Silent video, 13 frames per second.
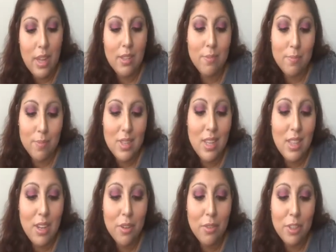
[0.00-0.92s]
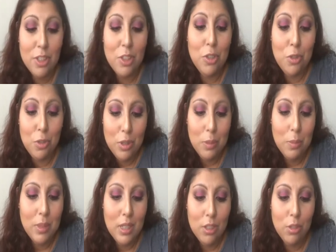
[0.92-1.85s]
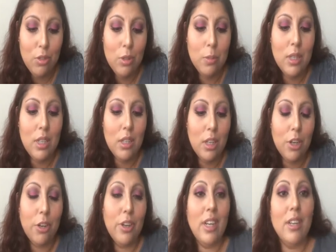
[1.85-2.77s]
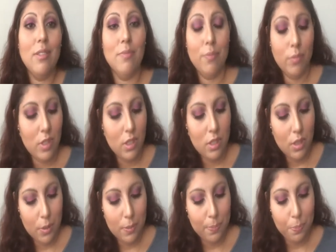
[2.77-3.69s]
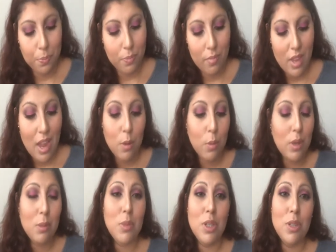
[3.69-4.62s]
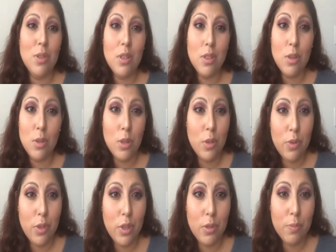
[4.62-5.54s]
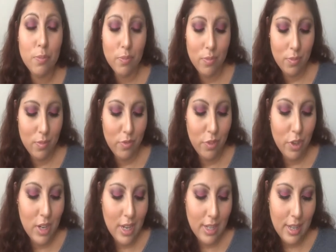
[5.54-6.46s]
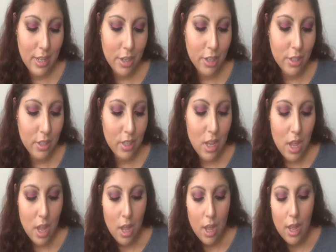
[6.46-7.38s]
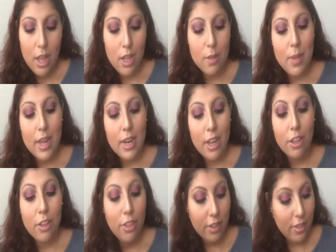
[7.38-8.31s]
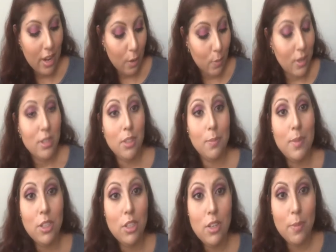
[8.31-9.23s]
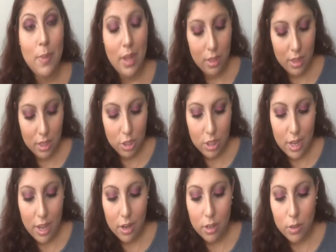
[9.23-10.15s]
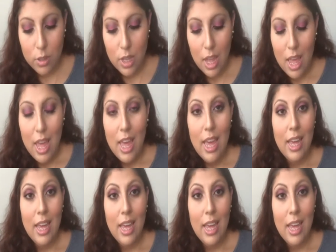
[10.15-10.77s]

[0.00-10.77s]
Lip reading: but they're extremely glittery, so I wouldn't be using those for highlighters. Another thing that I wanted to mention about these shadows